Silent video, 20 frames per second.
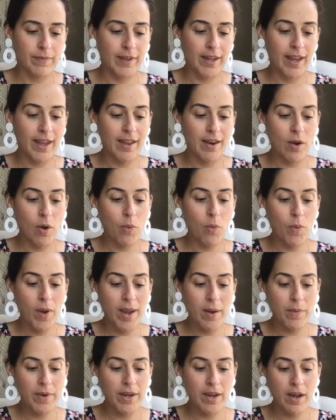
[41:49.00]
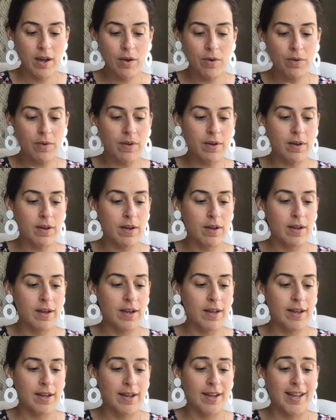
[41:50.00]
and away we go.
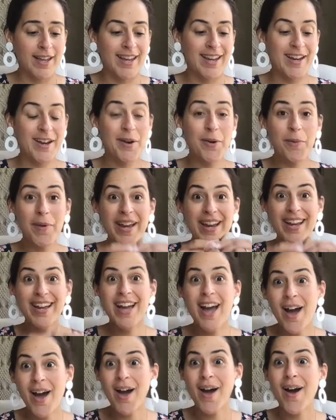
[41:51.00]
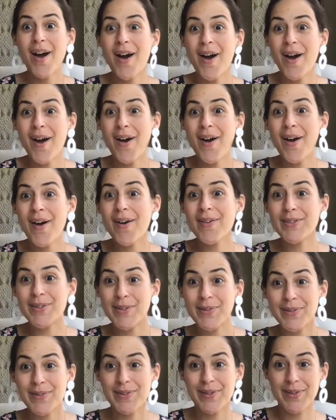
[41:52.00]
Here we go.
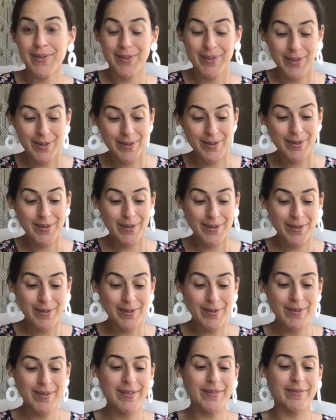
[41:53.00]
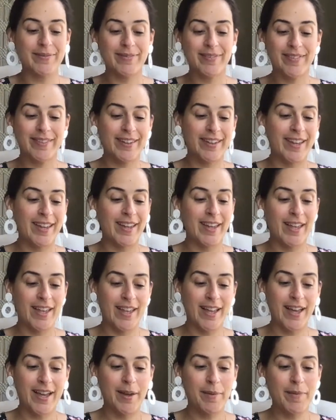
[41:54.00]
Do, do, do.
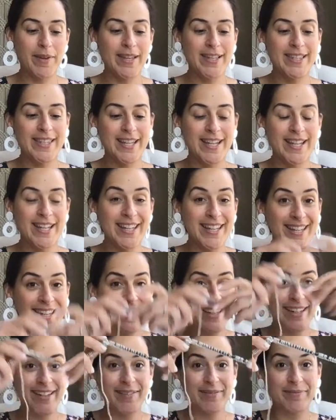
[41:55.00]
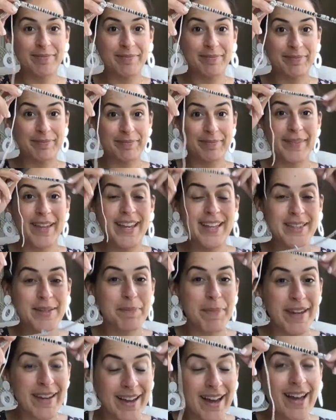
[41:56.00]
I'm excited. It's
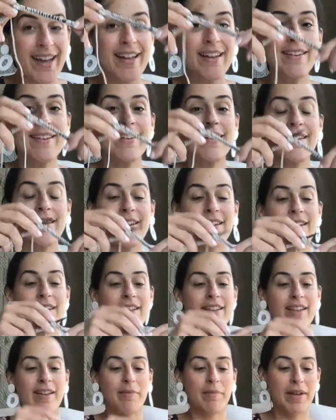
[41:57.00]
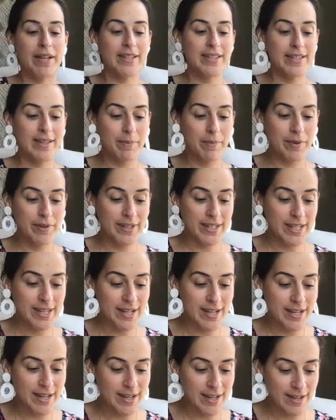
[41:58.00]
begun. My summer
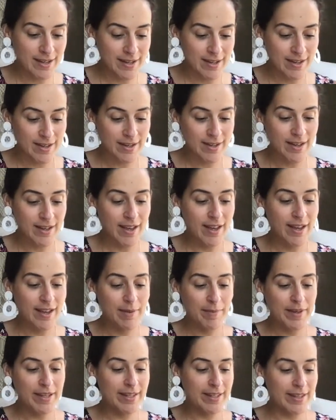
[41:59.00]
tea. I'm